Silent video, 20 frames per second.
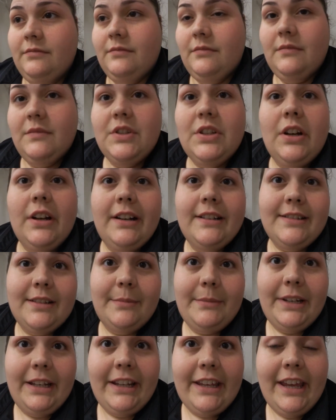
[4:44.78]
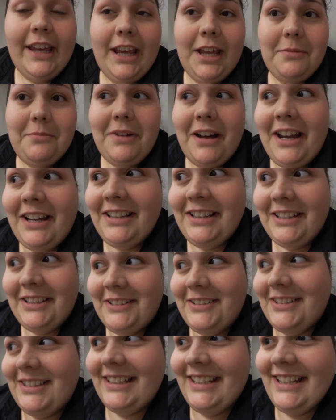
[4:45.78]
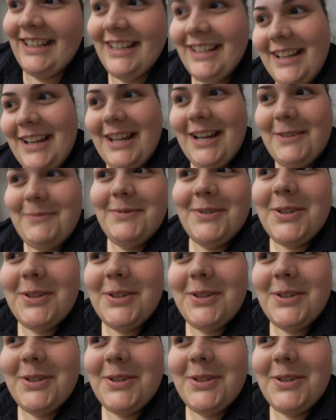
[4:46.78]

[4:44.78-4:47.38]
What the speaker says: sorry, somebody came. I literally am